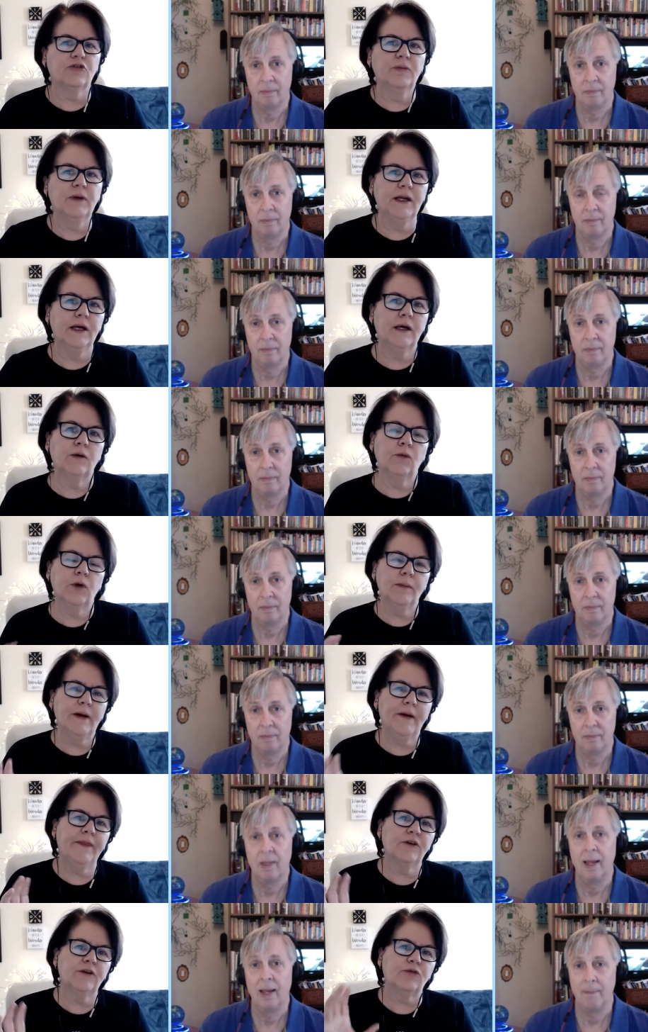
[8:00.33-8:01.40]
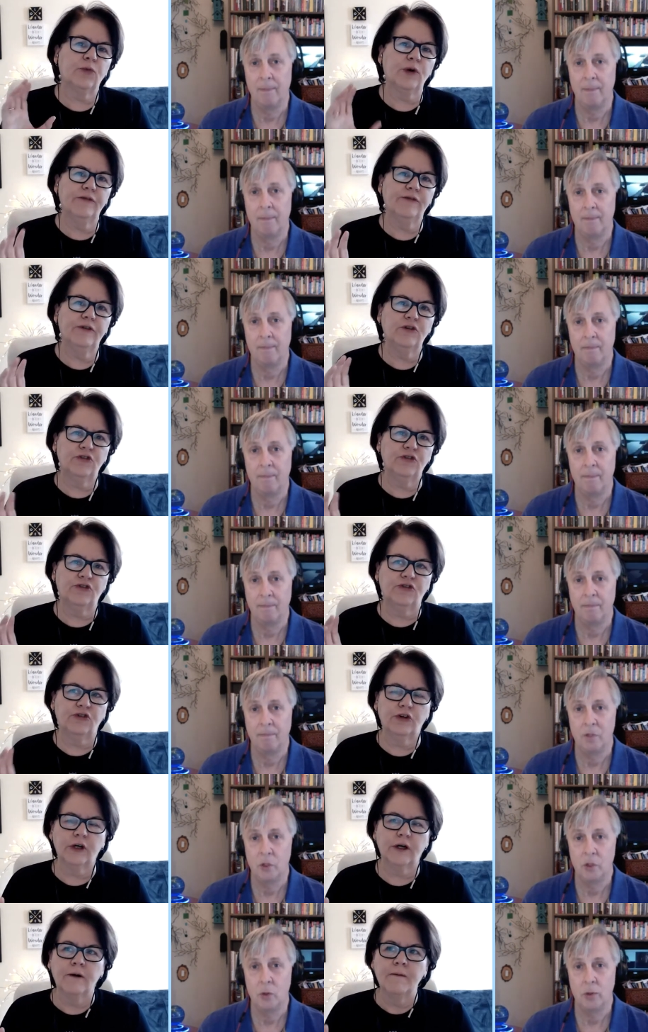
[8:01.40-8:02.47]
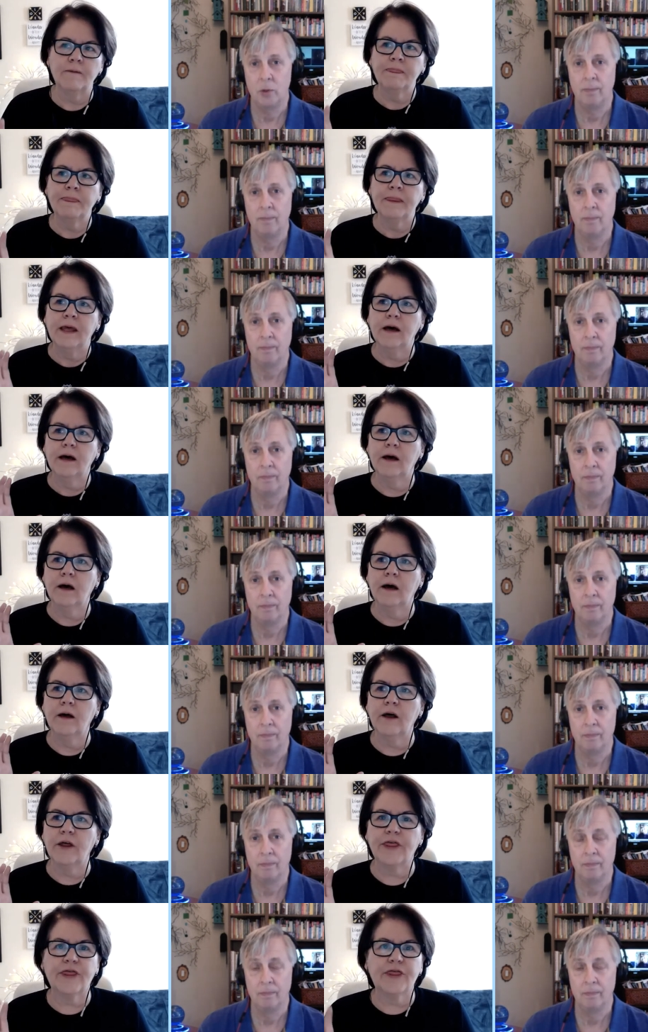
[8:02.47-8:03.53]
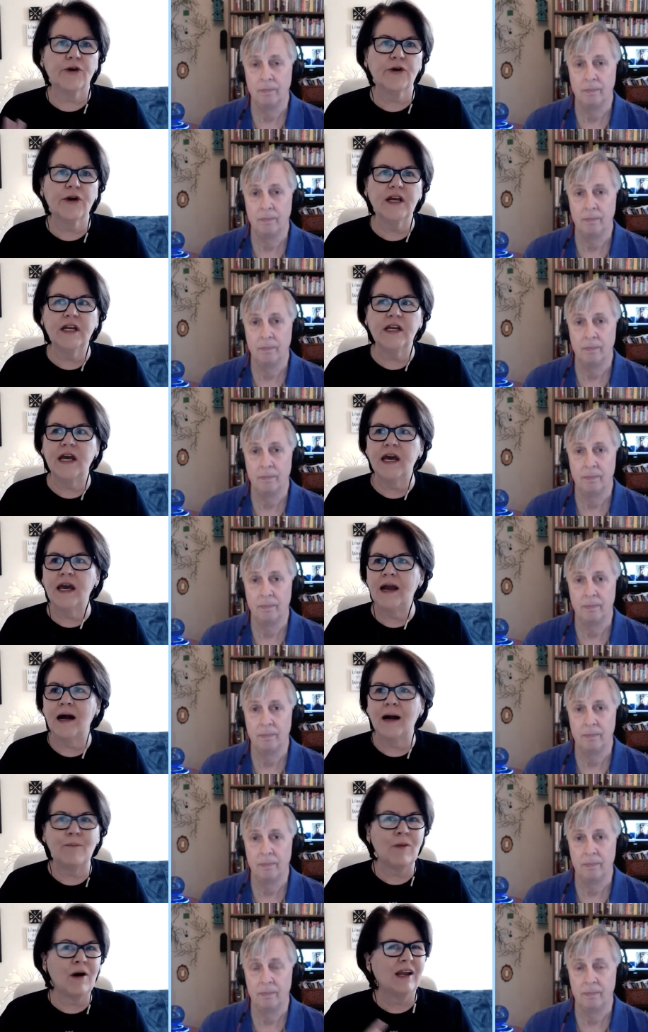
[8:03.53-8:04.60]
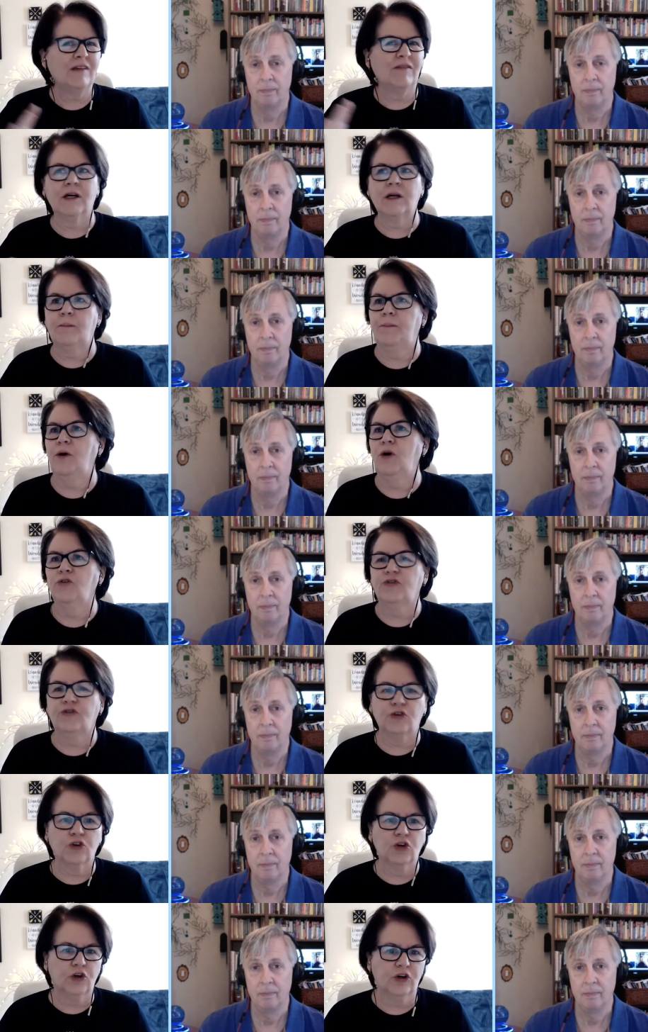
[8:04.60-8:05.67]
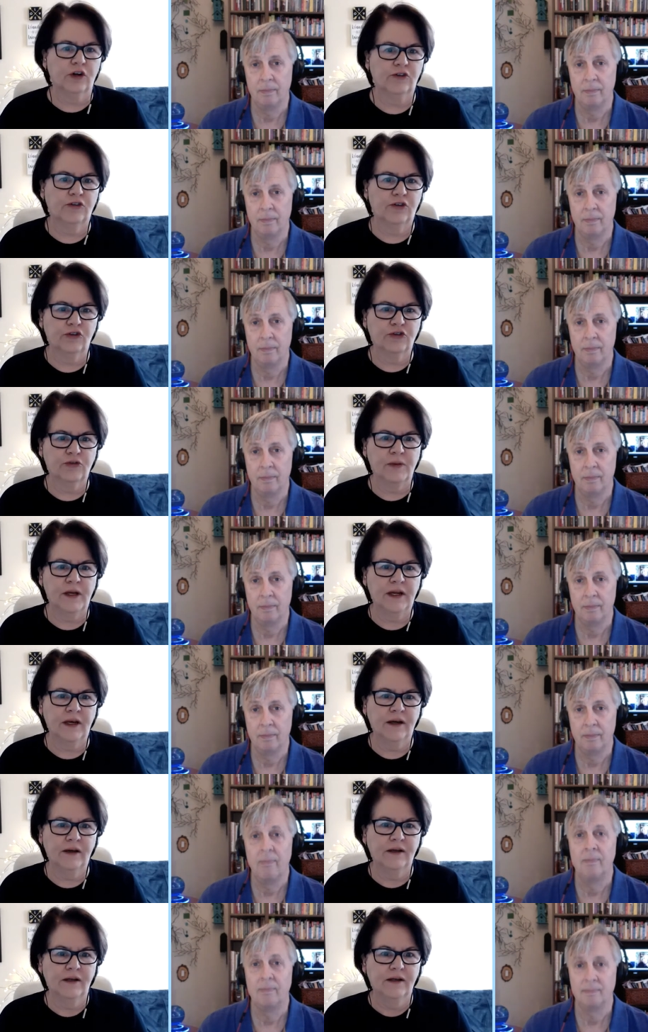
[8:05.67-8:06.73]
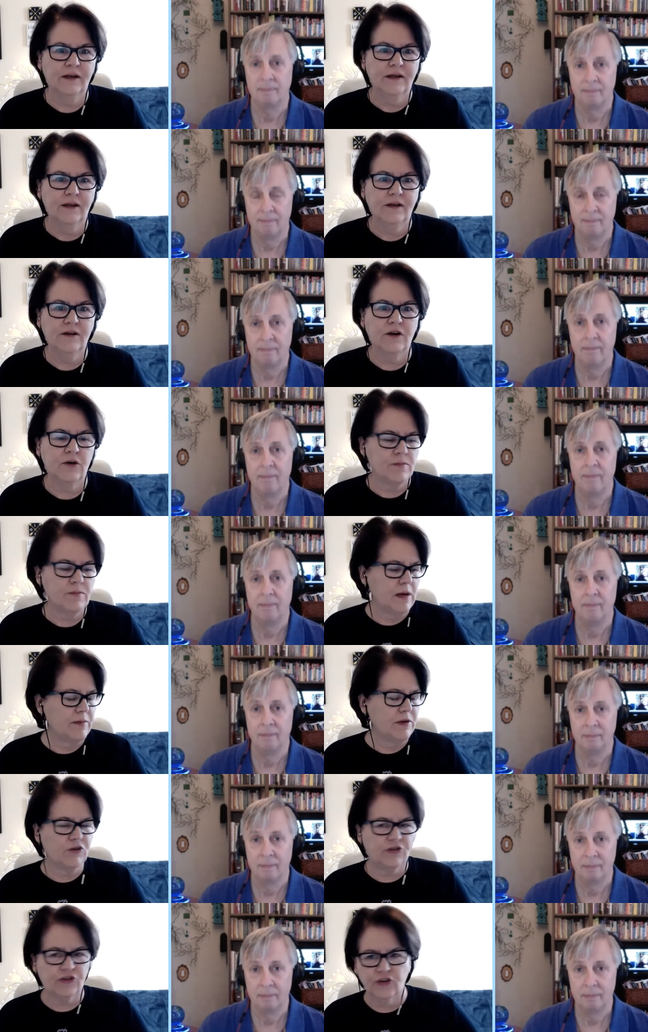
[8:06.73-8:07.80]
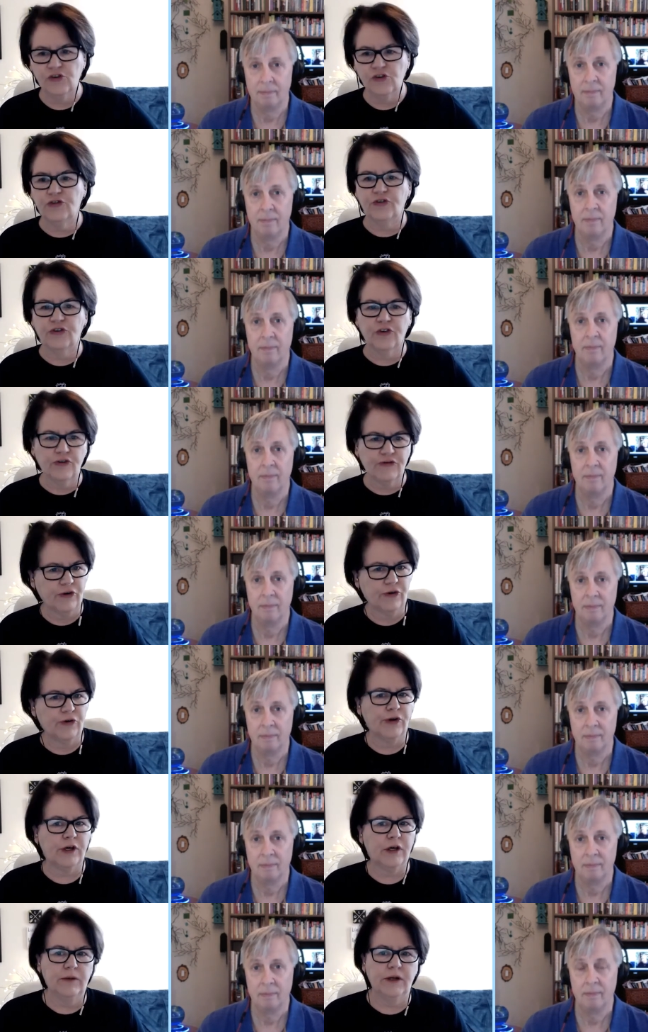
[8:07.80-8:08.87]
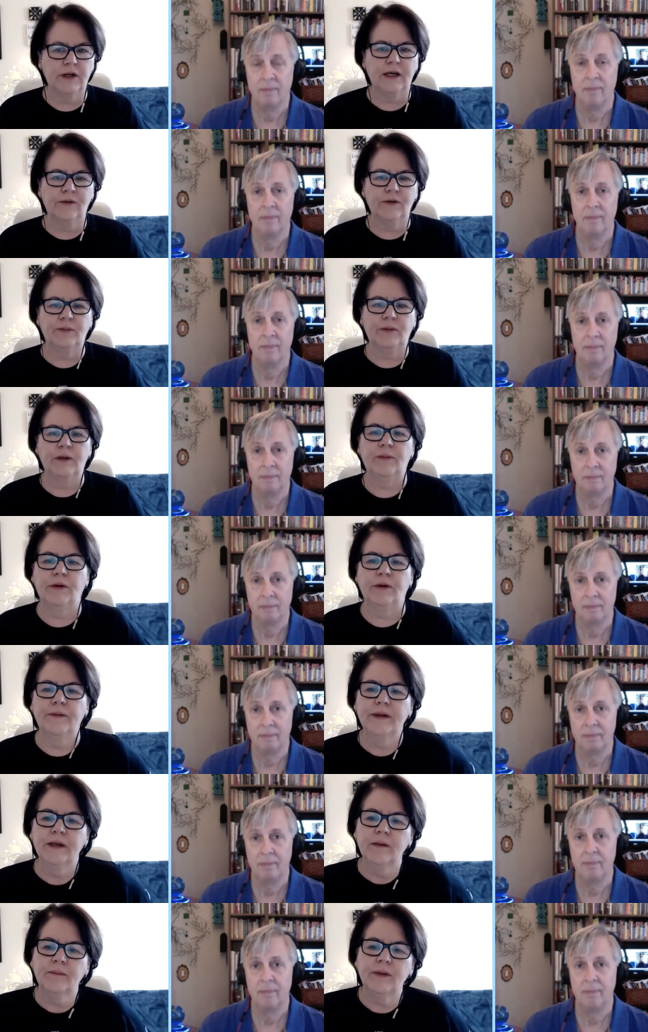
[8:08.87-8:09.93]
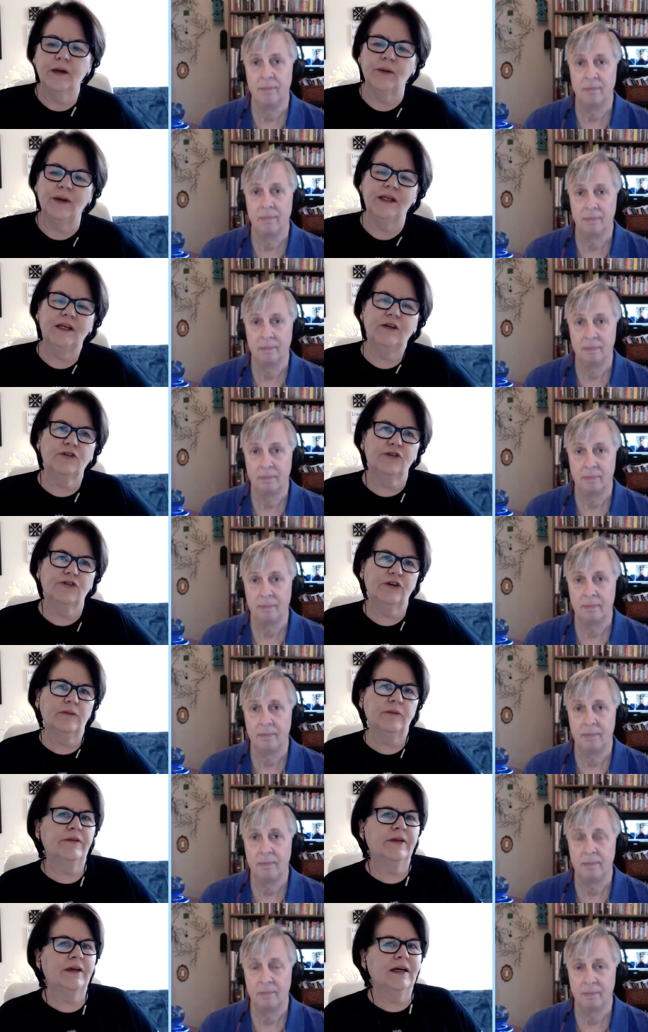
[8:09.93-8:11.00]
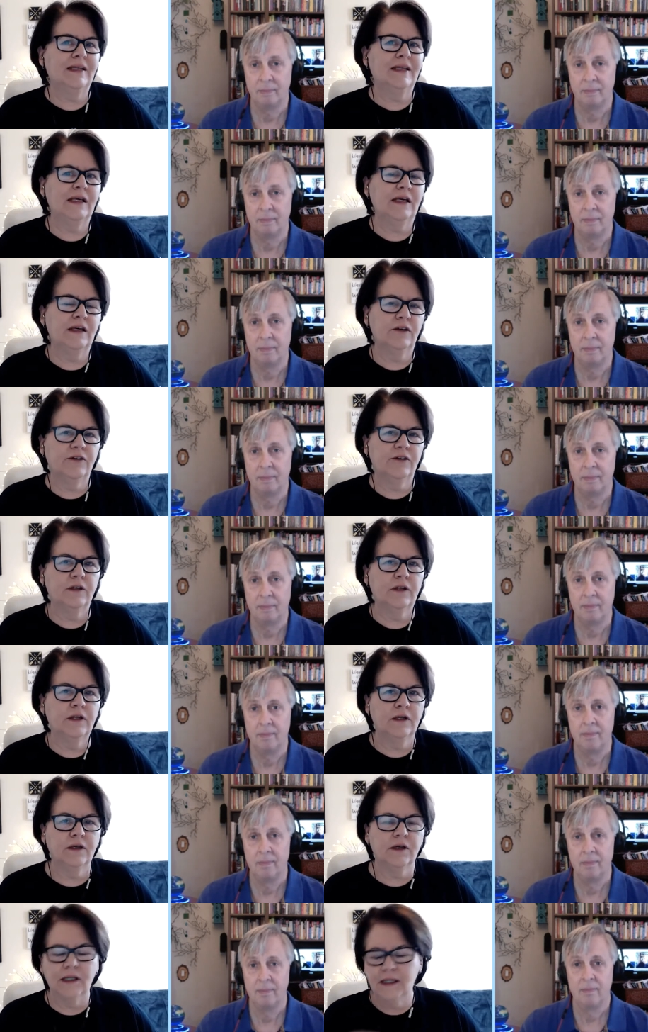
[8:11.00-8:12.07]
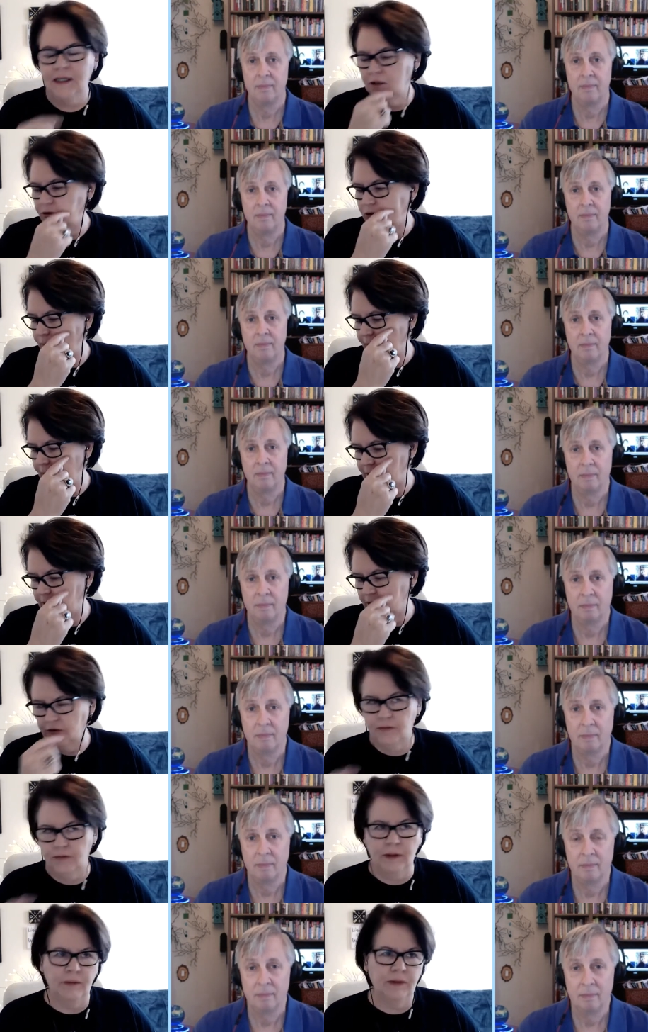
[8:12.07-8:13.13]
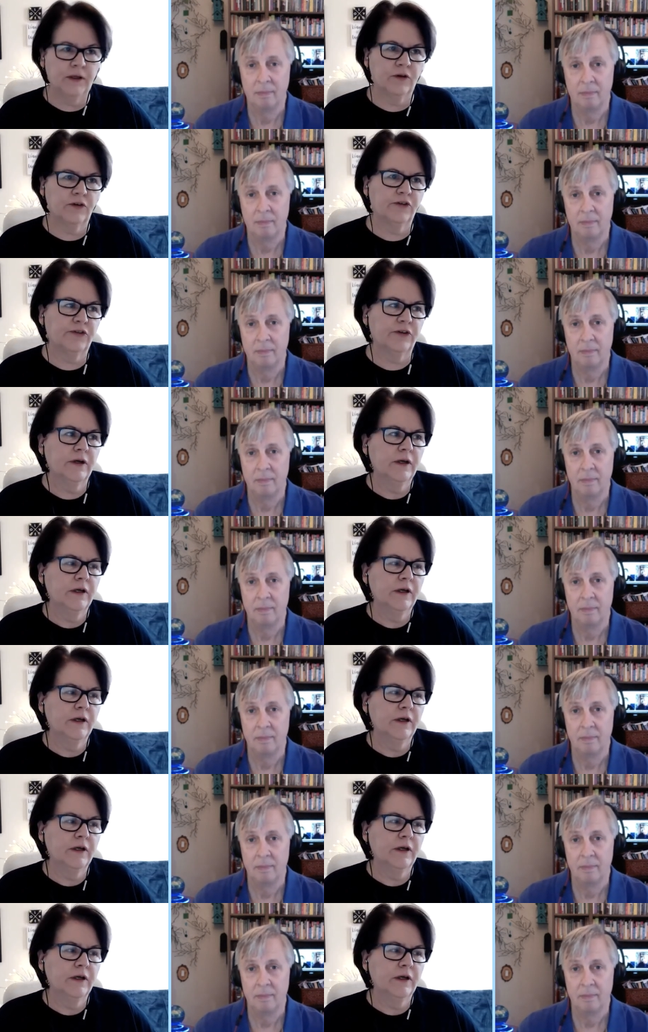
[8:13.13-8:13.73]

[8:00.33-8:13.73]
Speaker 1: media. And what about this? What if you just took a, a 30 day, I'm not even going to post or look on social media? you know maybe you're still using your phone to communicate with people but anyway these are some of the ideas and then you can get into a practice of maybe there's